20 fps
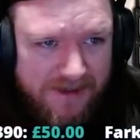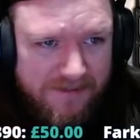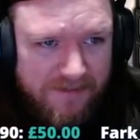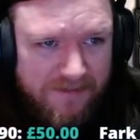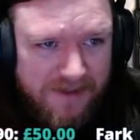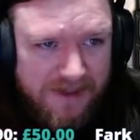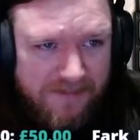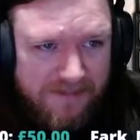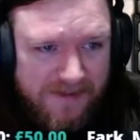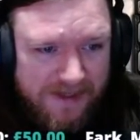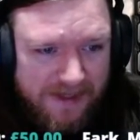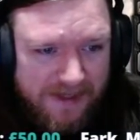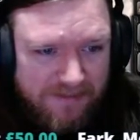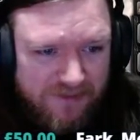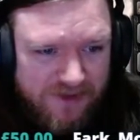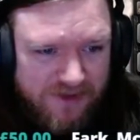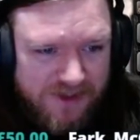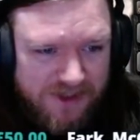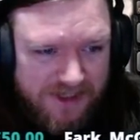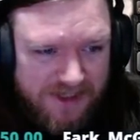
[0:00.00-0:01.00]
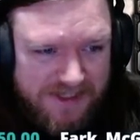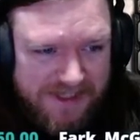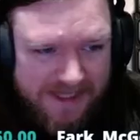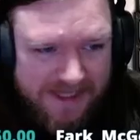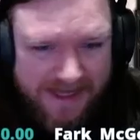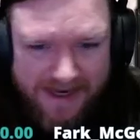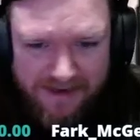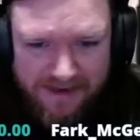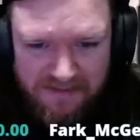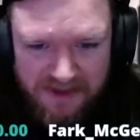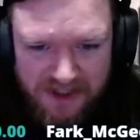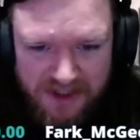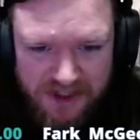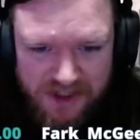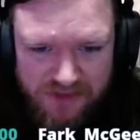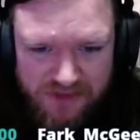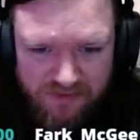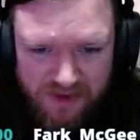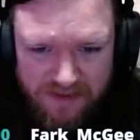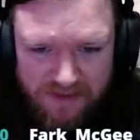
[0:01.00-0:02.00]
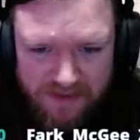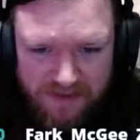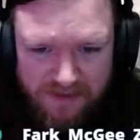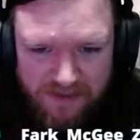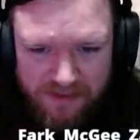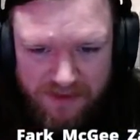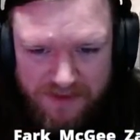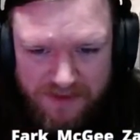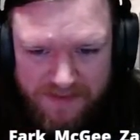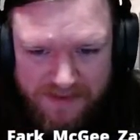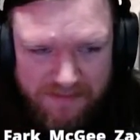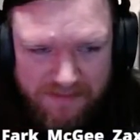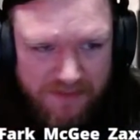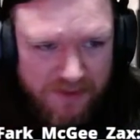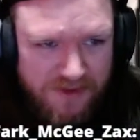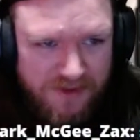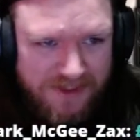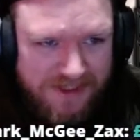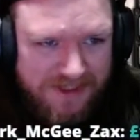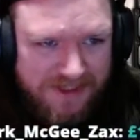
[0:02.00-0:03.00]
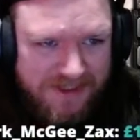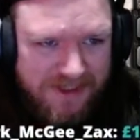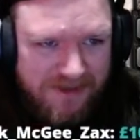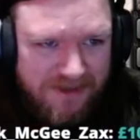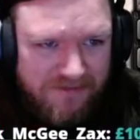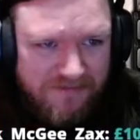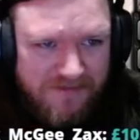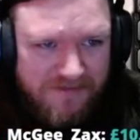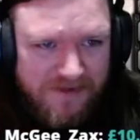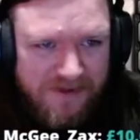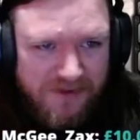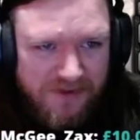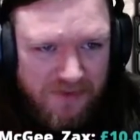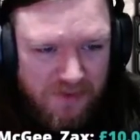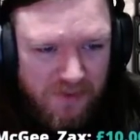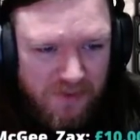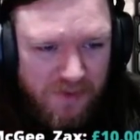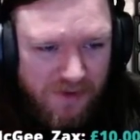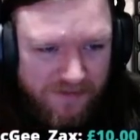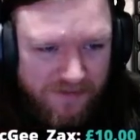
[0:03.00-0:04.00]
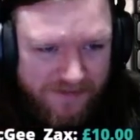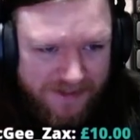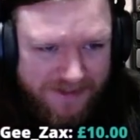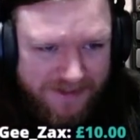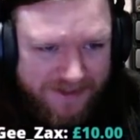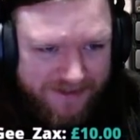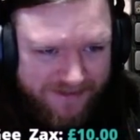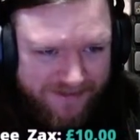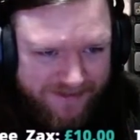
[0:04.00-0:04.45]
manipulate precisely how much rubber I want to be importing instead of all of it.